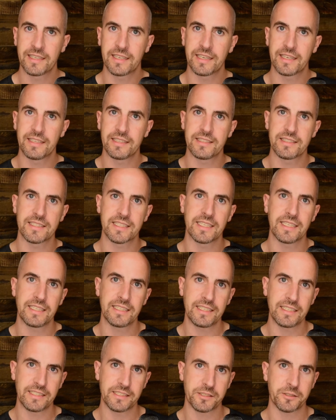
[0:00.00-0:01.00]
And
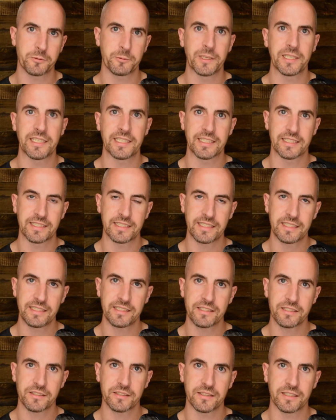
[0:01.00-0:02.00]
in his 2018
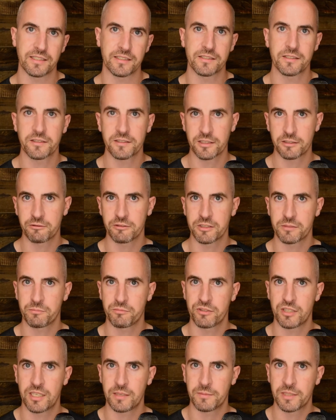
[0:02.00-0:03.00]
study, Dr. Chris
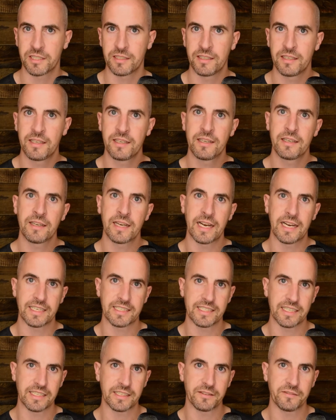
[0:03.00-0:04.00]
Brahmer
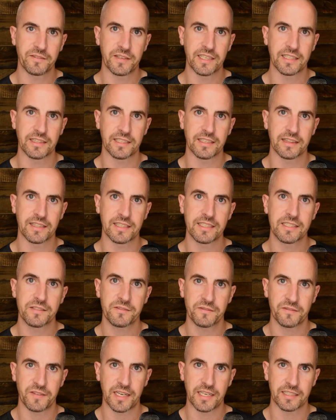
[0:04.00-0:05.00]
identified that this
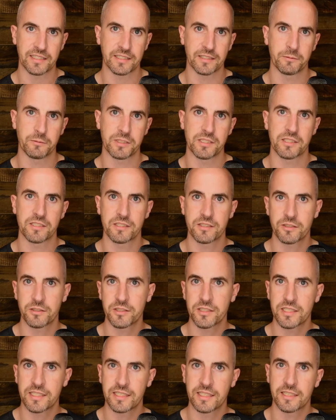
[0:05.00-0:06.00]
factor was
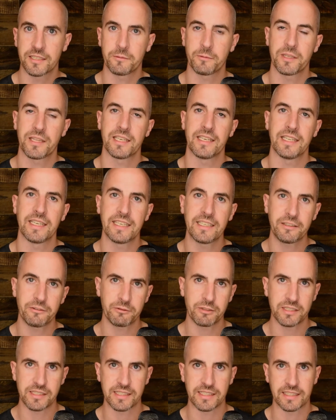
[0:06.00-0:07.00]
associated with an
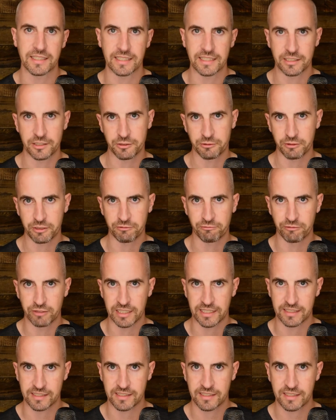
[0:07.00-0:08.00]
increase in injury
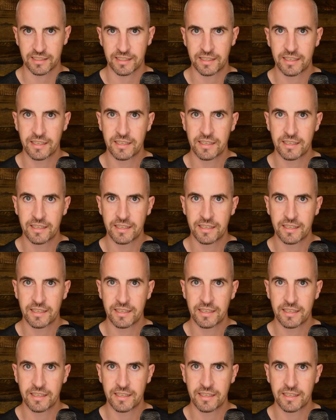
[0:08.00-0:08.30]
risk.